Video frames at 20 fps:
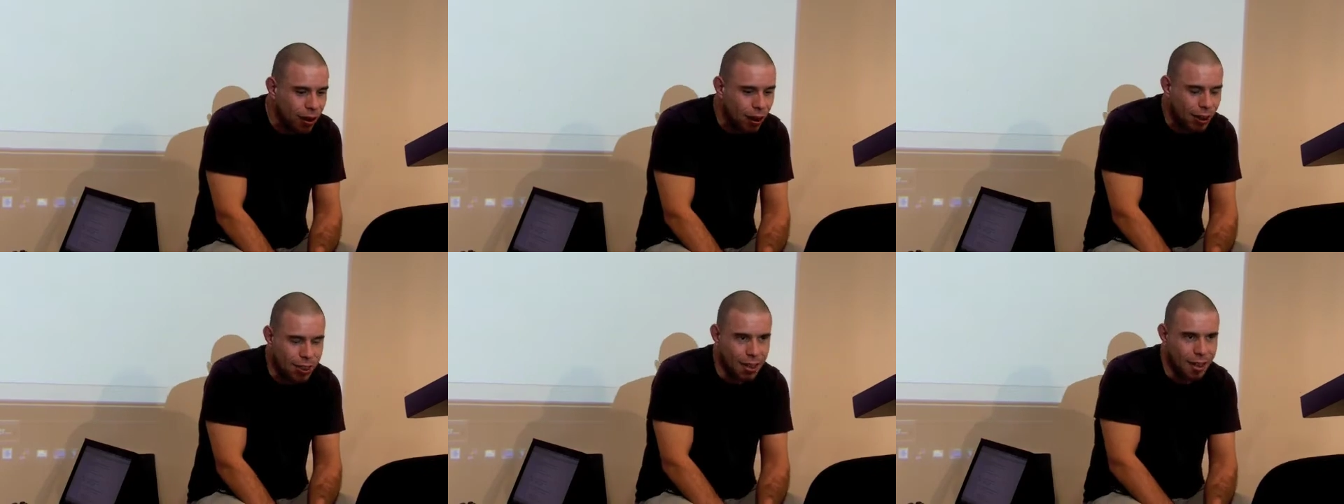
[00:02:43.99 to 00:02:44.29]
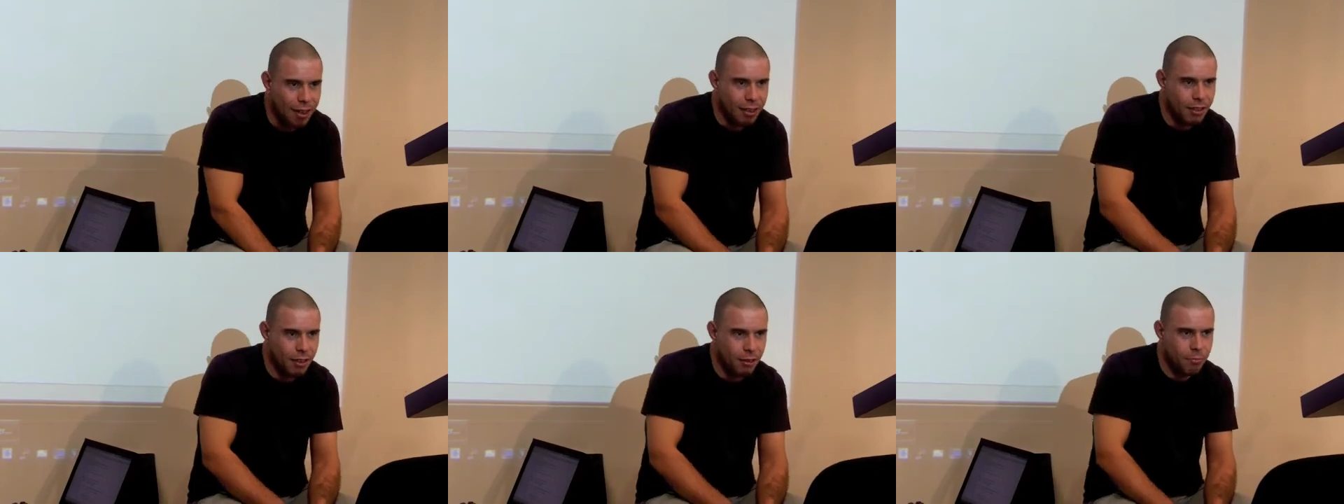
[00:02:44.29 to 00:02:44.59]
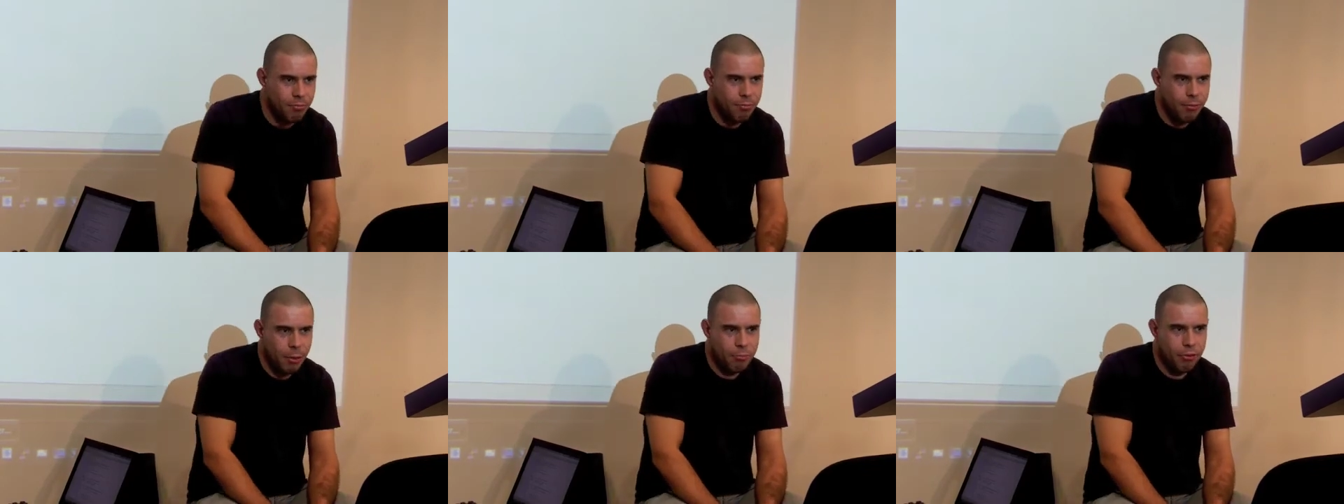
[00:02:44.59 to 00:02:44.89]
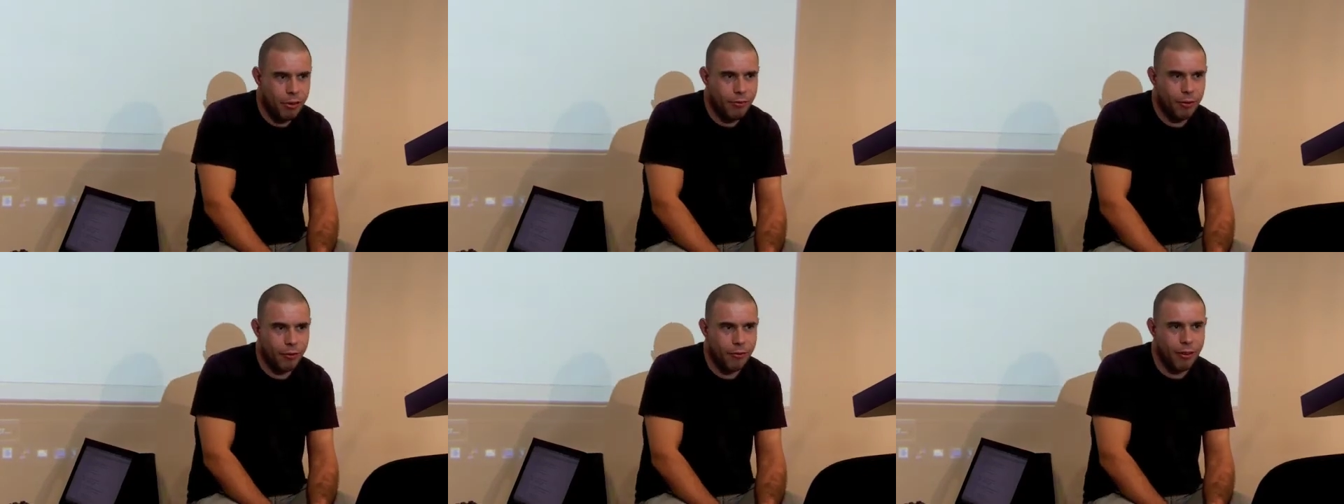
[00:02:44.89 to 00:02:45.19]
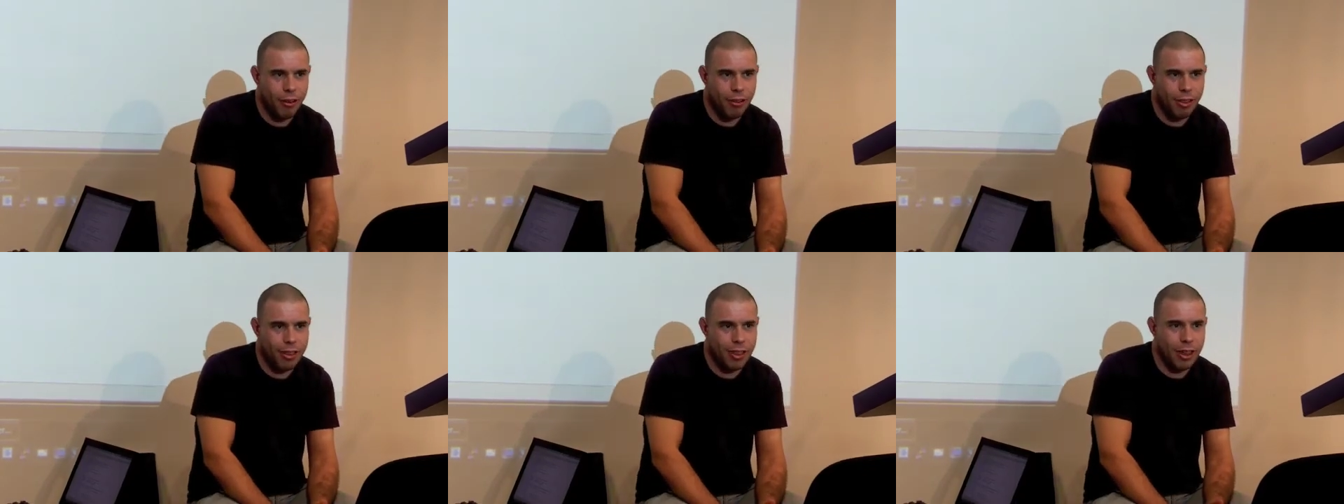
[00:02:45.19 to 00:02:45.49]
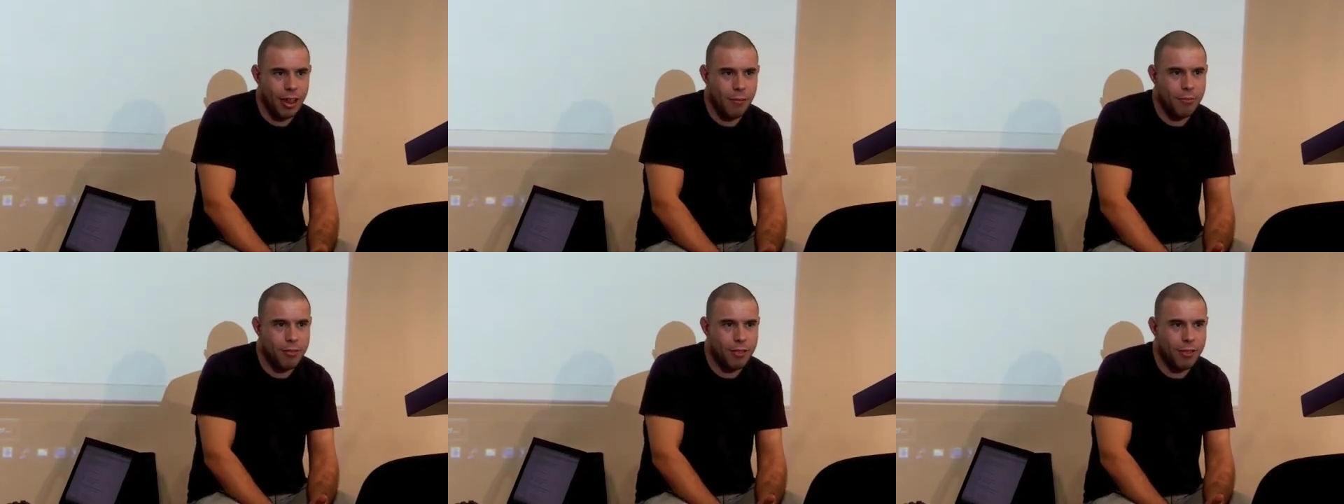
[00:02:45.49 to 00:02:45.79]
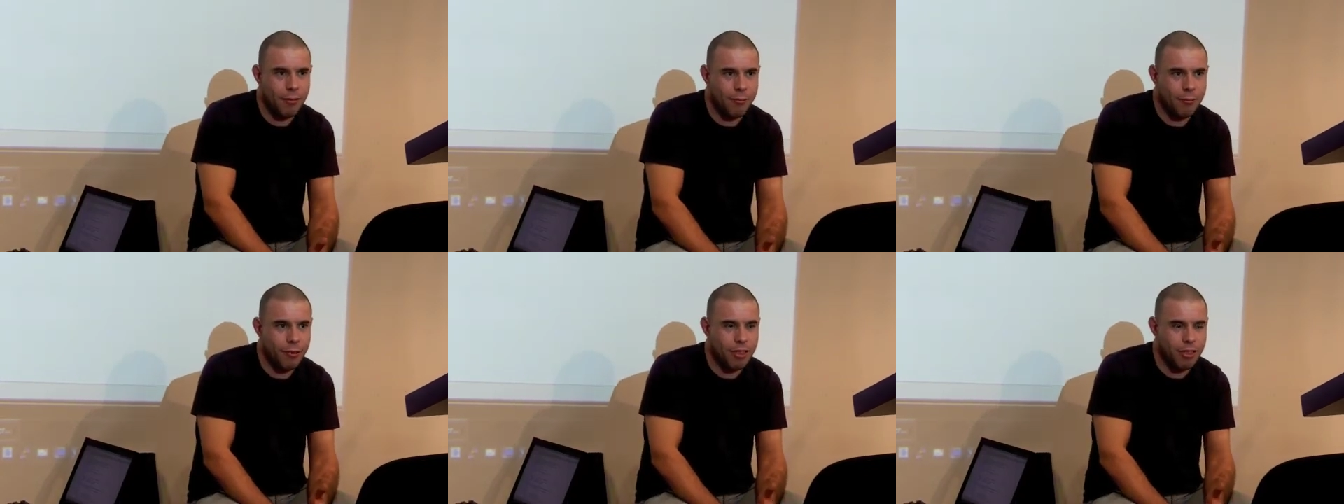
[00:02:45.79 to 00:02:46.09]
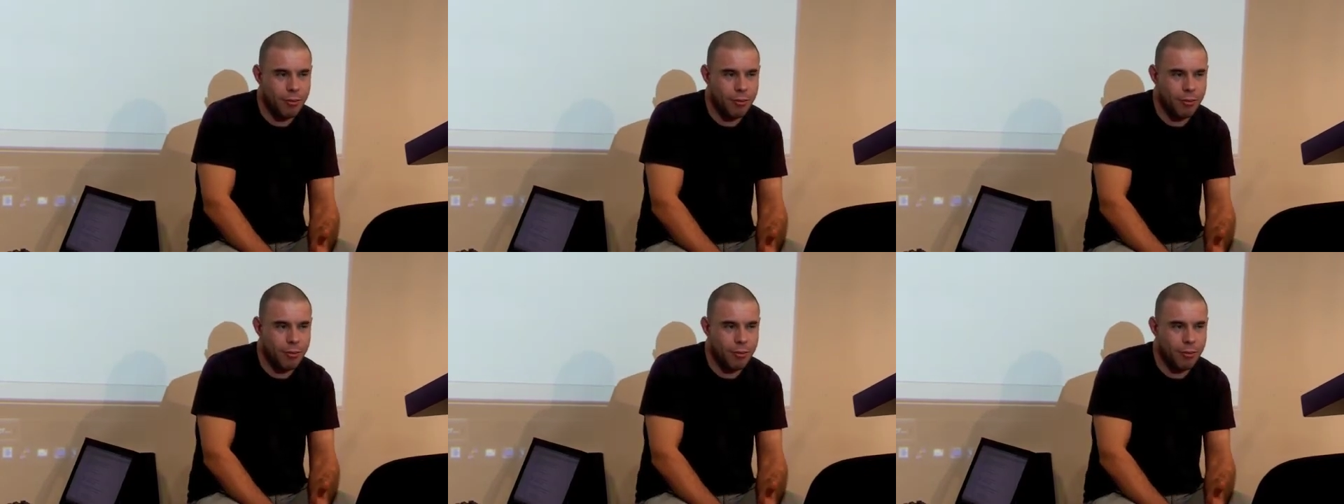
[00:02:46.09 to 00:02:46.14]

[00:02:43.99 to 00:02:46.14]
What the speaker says: like I say, it's proof of concept for